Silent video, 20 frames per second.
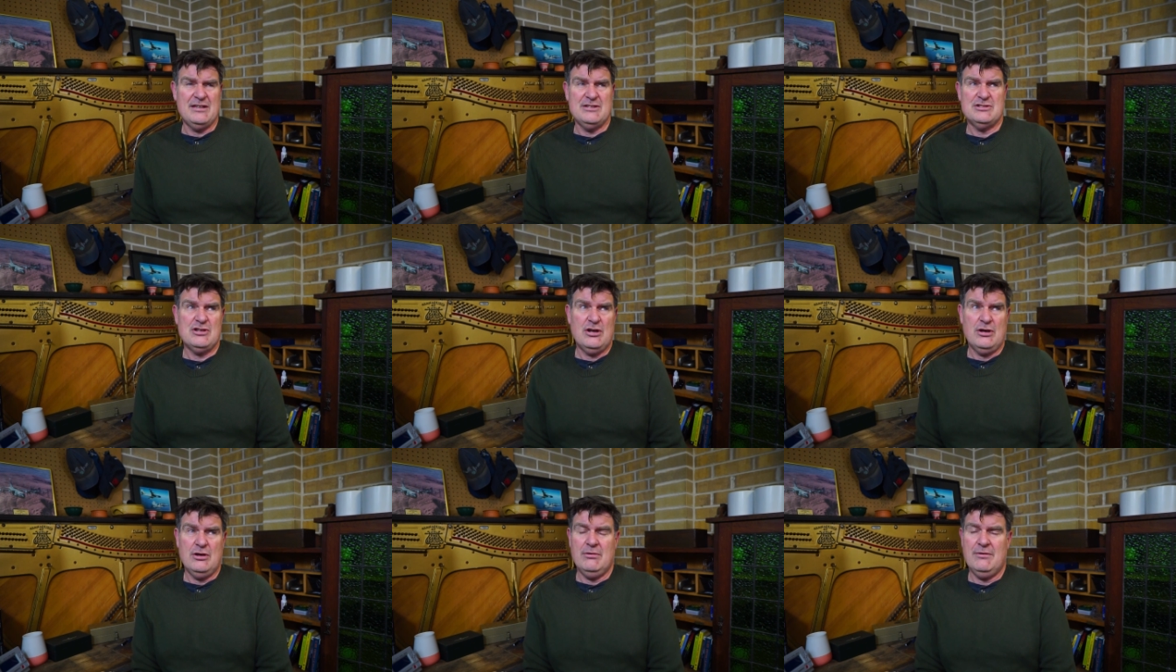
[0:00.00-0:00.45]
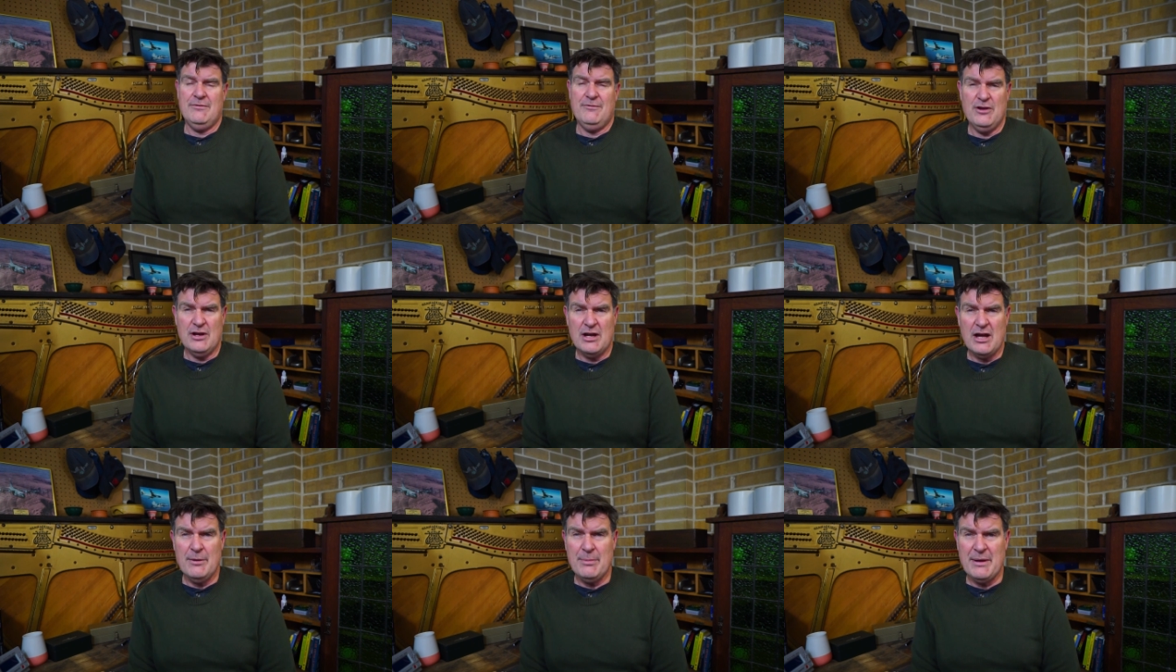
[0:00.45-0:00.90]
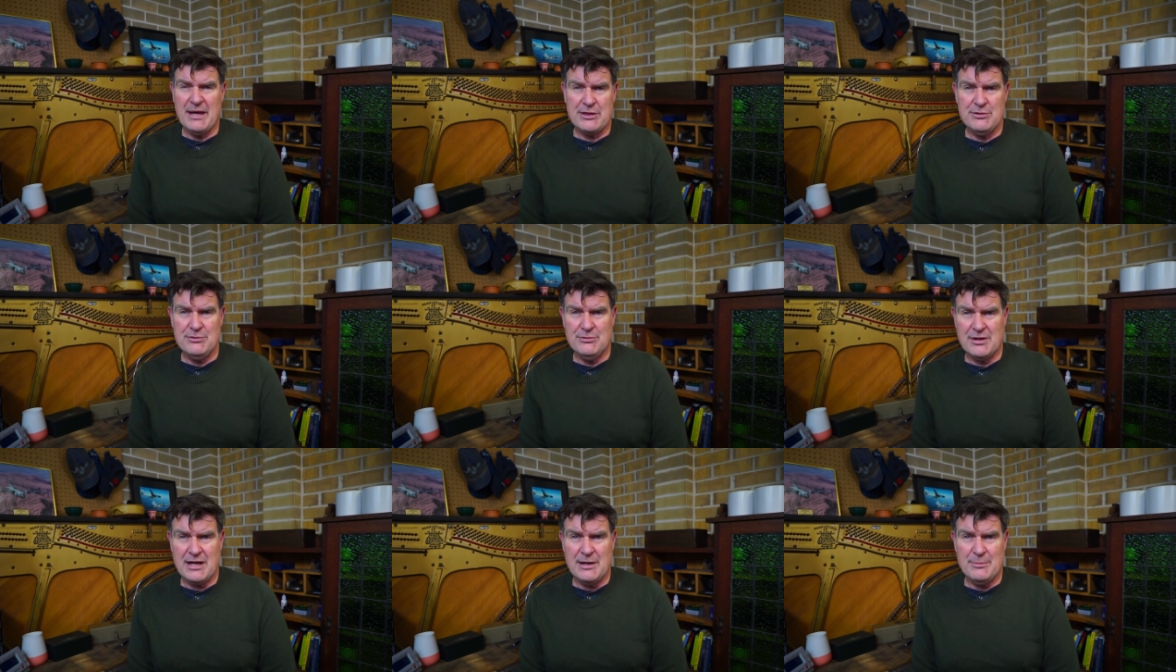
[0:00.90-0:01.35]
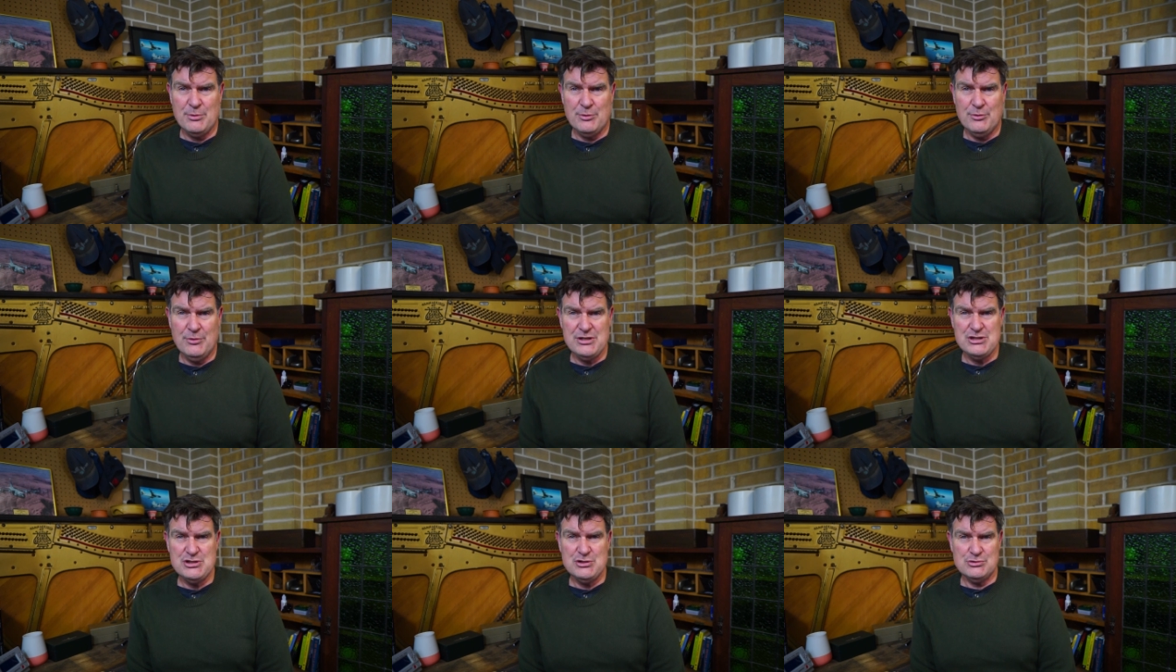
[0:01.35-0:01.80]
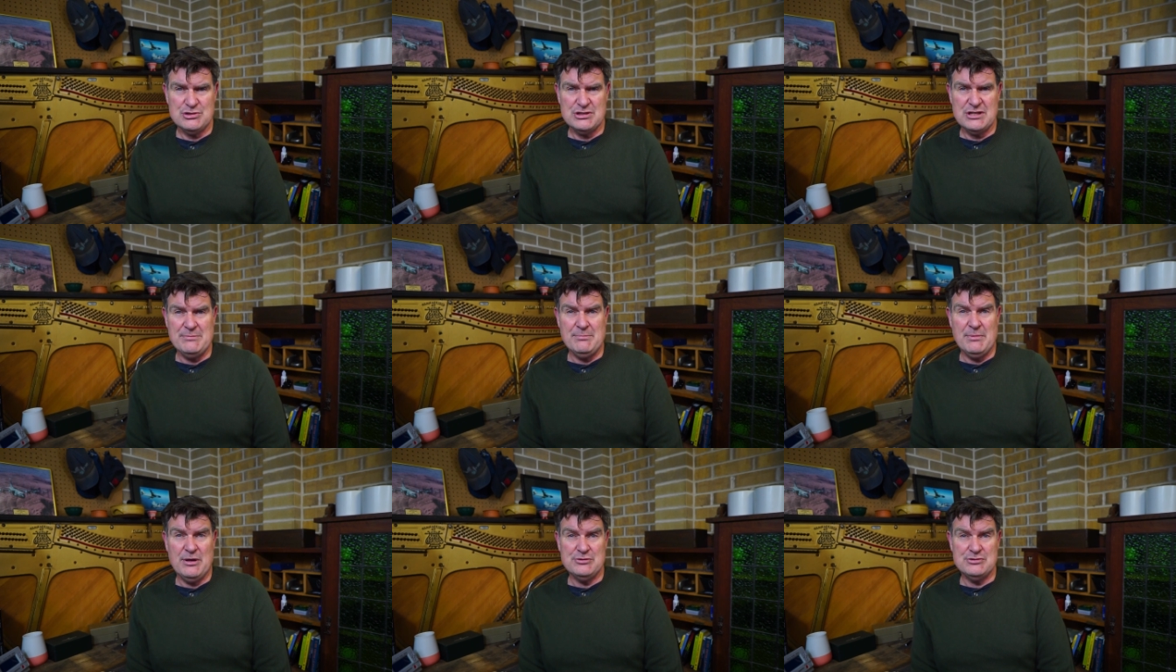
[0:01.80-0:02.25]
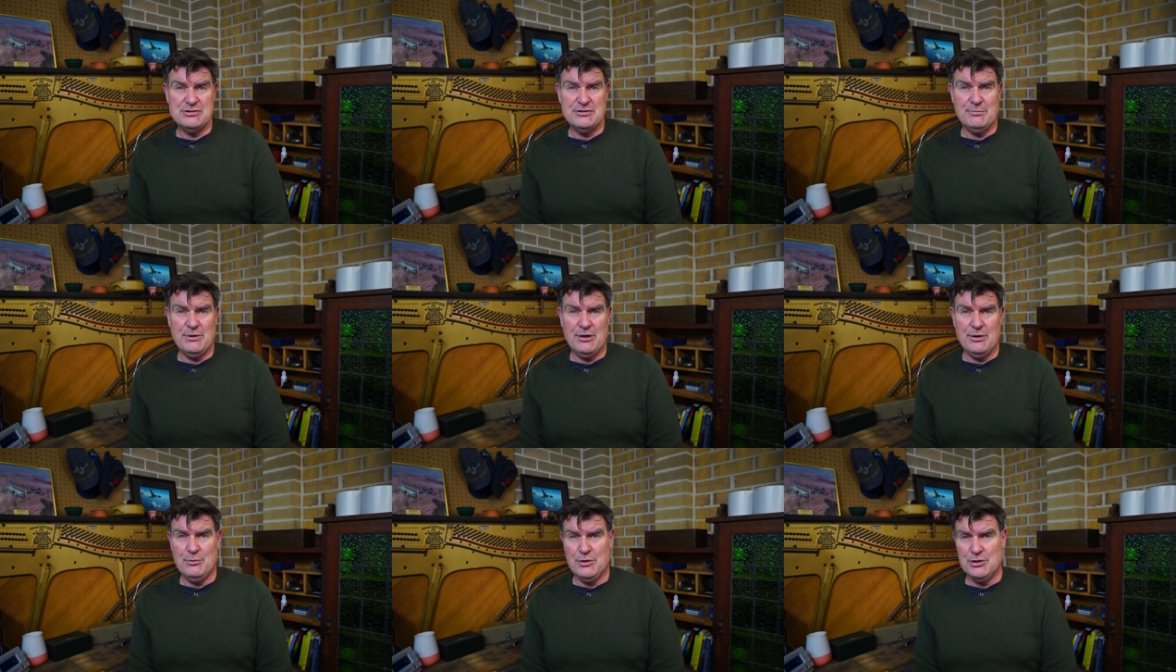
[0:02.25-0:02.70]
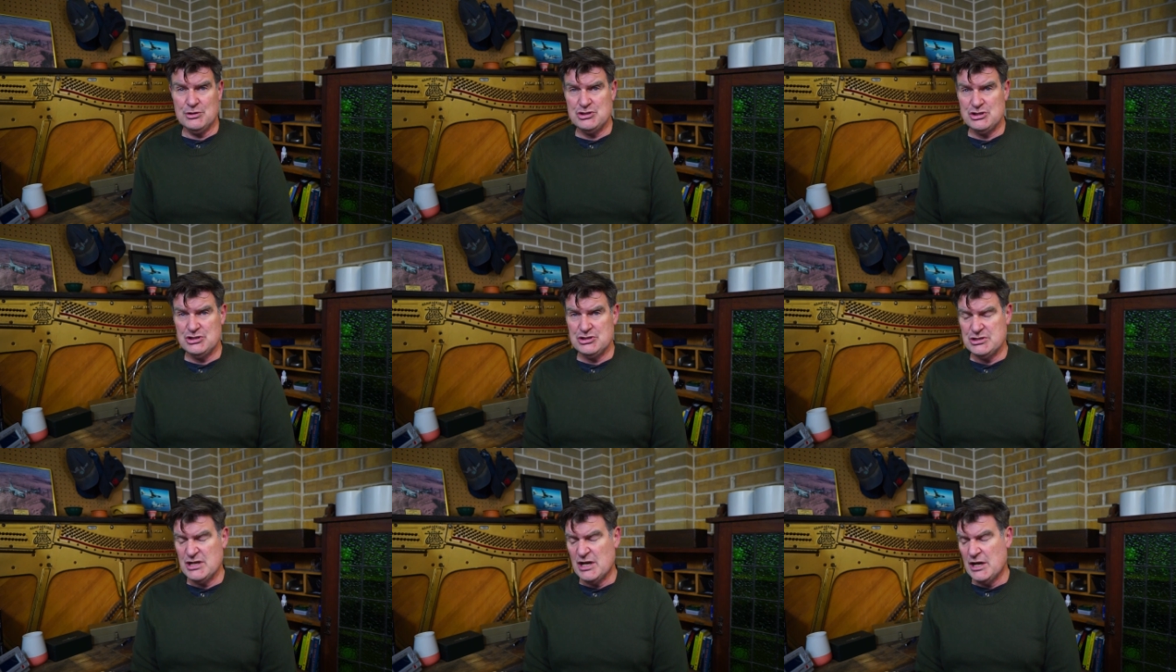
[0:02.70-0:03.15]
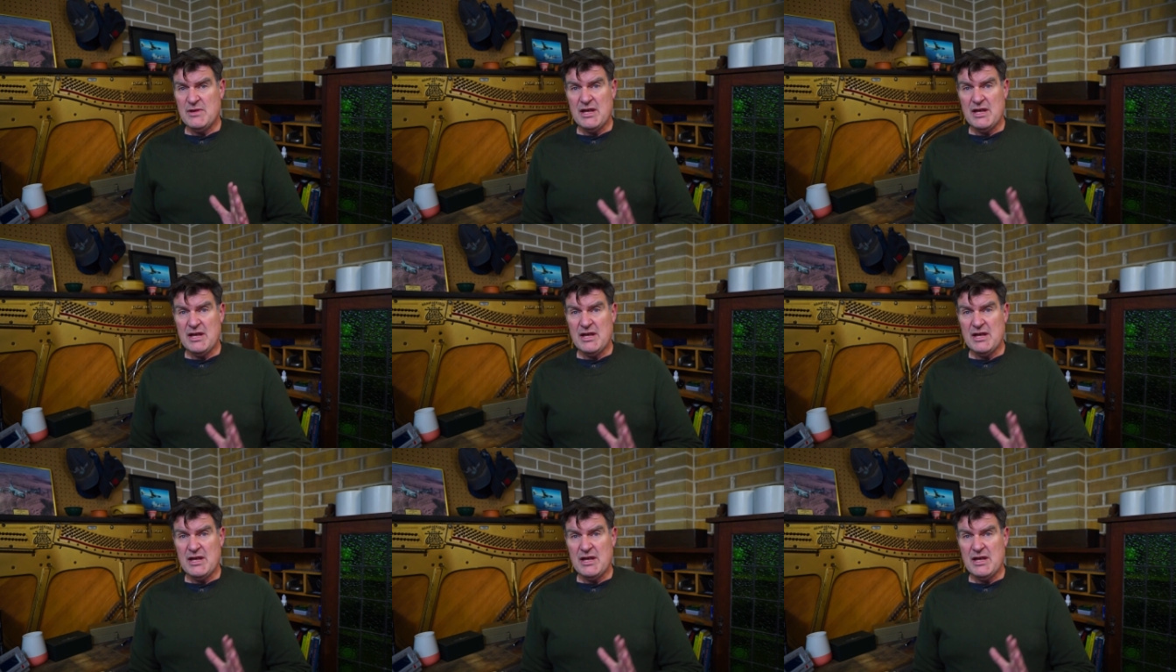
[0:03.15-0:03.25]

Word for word: So if you go back through a couple of weeks, you'll see most of my watches.